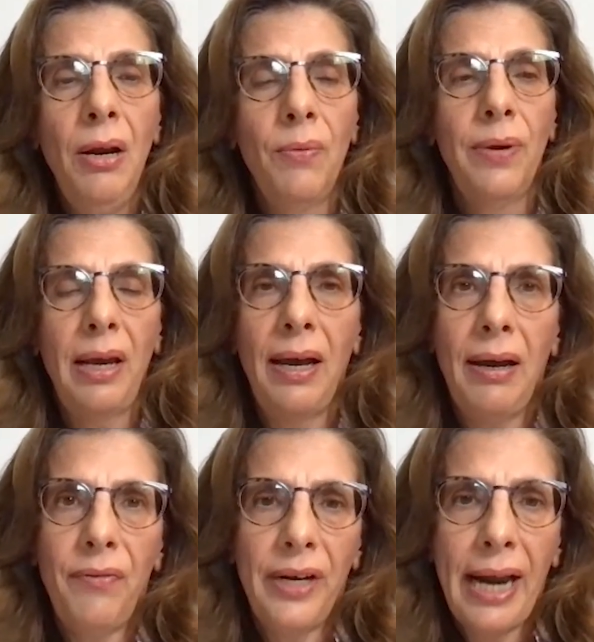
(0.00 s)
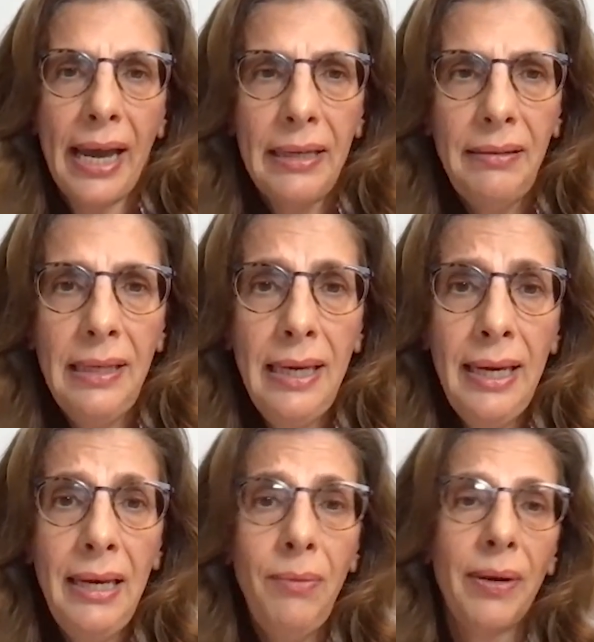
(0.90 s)
we have an
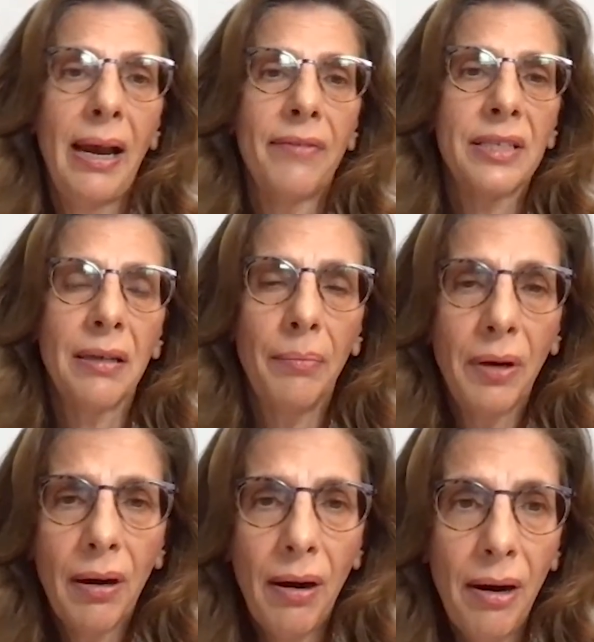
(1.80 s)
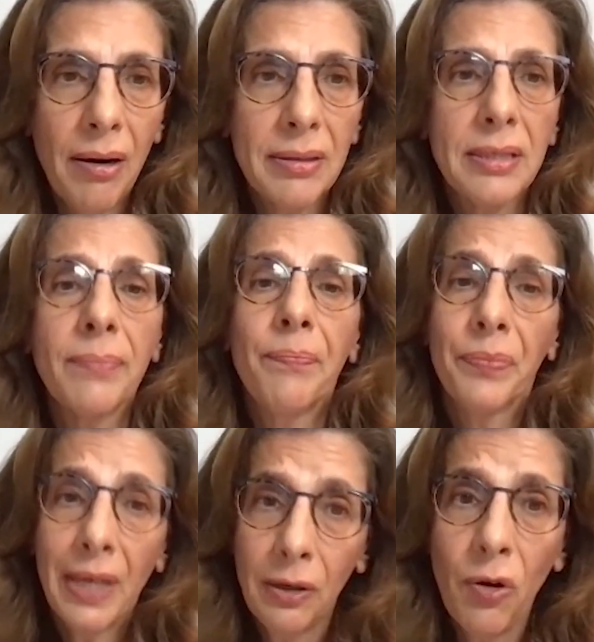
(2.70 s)
ID, we have some cards,
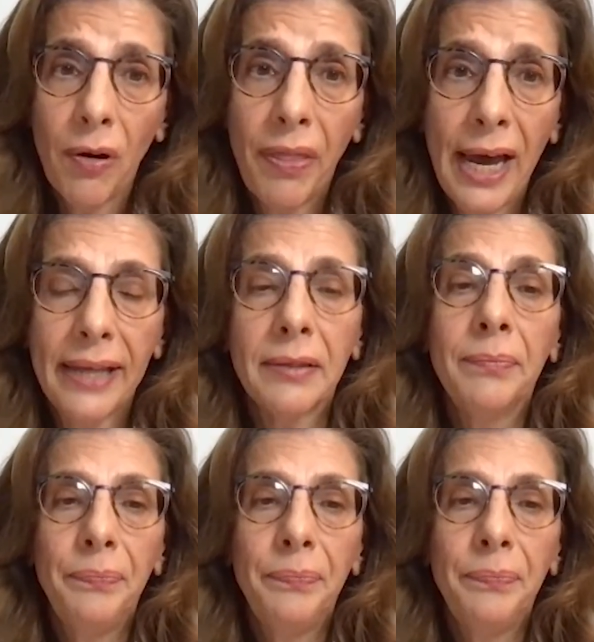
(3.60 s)
and all that